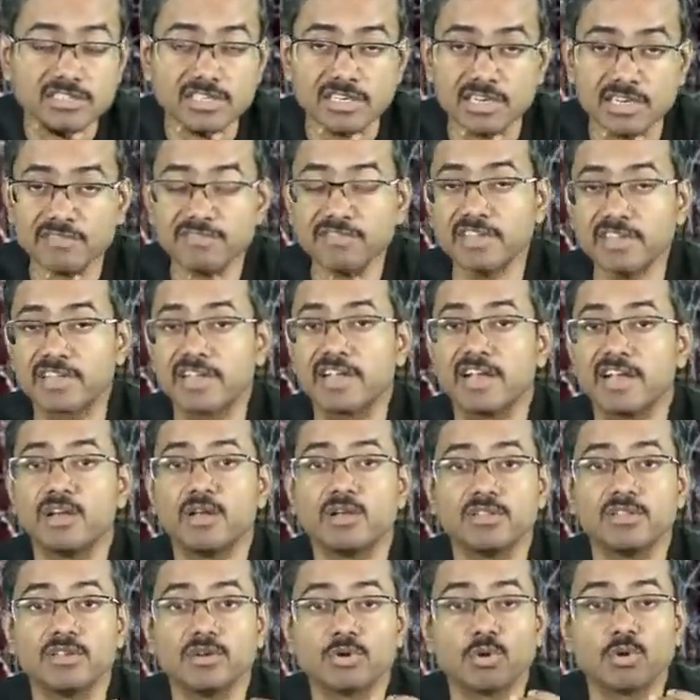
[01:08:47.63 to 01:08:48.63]

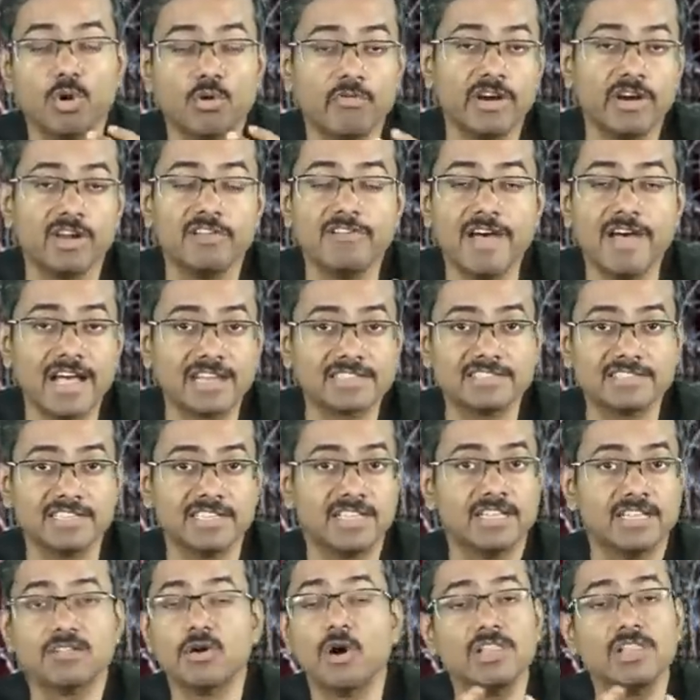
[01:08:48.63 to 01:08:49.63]
certificate on the COVID
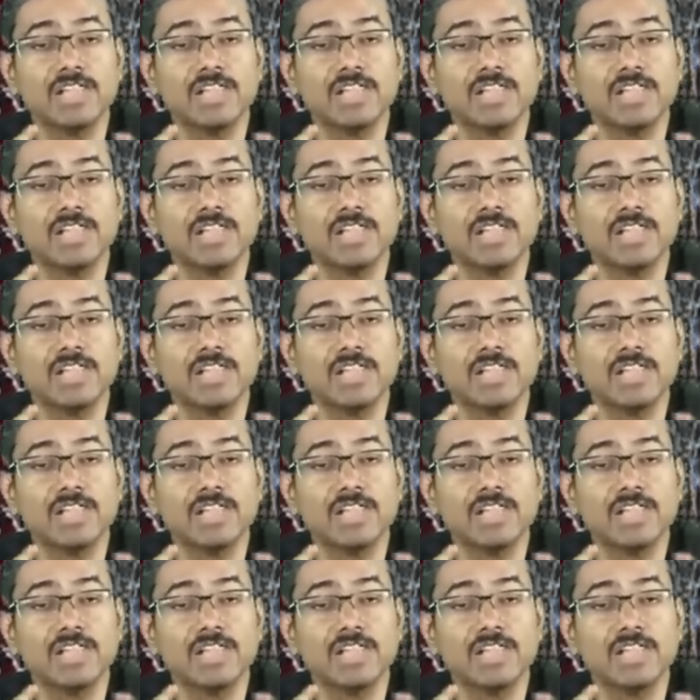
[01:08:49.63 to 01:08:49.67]
vaccine?